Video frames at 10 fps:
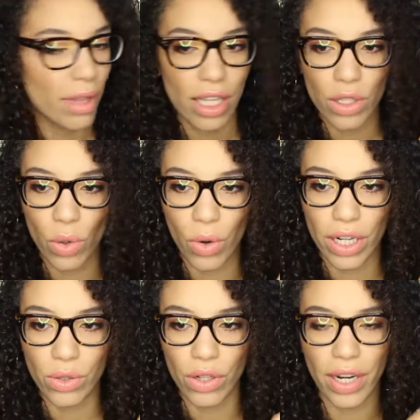This
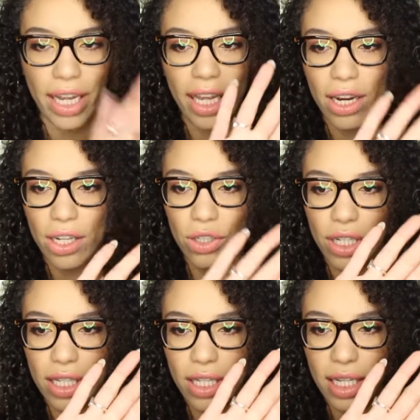orange one right here
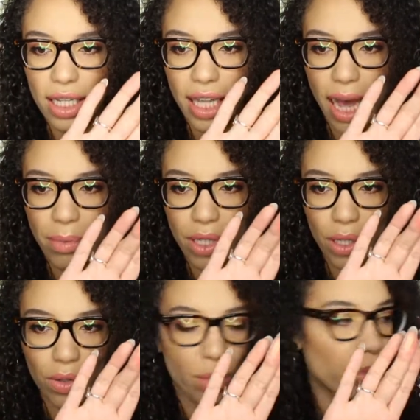just is absolutely